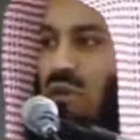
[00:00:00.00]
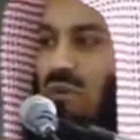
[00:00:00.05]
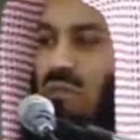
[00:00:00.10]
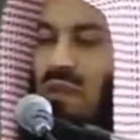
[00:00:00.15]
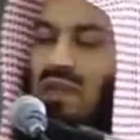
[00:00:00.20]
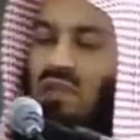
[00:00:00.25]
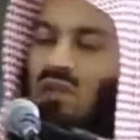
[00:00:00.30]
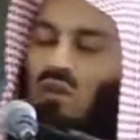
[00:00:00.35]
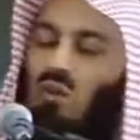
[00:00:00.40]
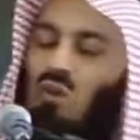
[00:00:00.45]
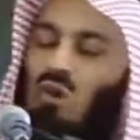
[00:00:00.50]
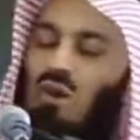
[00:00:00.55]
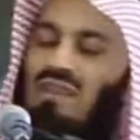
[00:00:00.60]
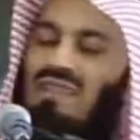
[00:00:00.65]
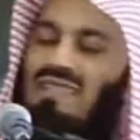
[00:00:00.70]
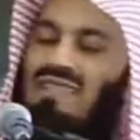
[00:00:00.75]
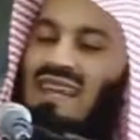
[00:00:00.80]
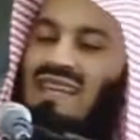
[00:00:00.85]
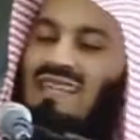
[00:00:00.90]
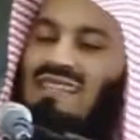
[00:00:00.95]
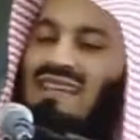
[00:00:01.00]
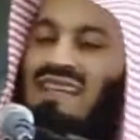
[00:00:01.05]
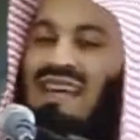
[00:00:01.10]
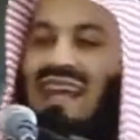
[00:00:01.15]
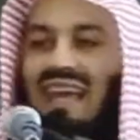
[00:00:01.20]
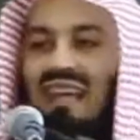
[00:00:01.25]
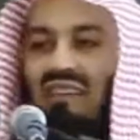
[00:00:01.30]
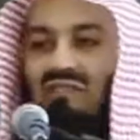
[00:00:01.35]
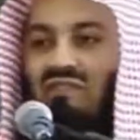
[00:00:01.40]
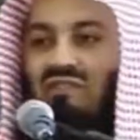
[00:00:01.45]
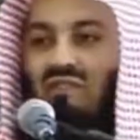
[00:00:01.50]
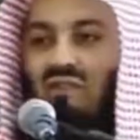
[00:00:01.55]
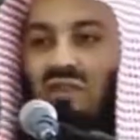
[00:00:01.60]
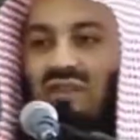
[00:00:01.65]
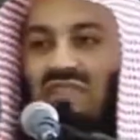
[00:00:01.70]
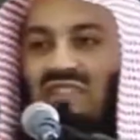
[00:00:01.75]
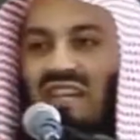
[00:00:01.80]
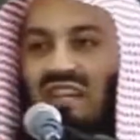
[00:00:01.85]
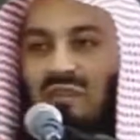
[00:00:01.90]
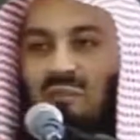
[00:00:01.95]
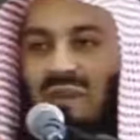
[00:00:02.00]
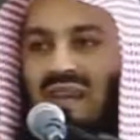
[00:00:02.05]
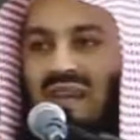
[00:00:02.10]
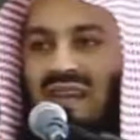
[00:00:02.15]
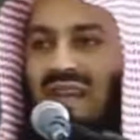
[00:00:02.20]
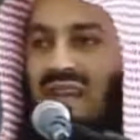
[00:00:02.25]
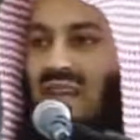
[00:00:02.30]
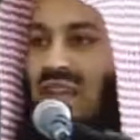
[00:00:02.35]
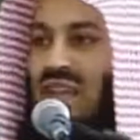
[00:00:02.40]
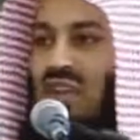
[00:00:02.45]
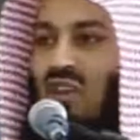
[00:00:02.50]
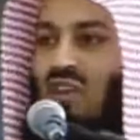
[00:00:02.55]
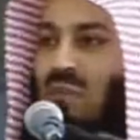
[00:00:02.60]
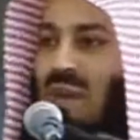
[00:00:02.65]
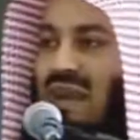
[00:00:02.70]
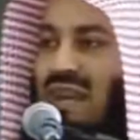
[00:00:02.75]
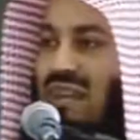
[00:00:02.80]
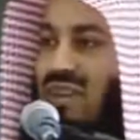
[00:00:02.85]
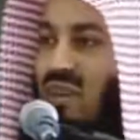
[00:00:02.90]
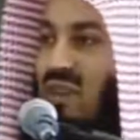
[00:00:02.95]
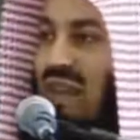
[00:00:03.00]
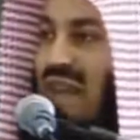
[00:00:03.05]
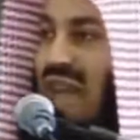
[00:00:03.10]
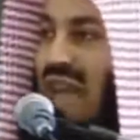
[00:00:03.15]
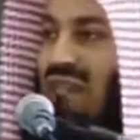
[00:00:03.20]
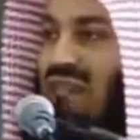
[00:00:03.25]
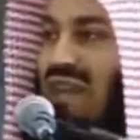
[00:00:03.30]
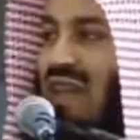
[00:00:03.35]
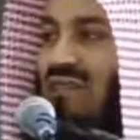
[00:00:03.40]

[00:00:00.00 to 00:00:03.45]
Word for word: will make you content in life. Content meaning you might not have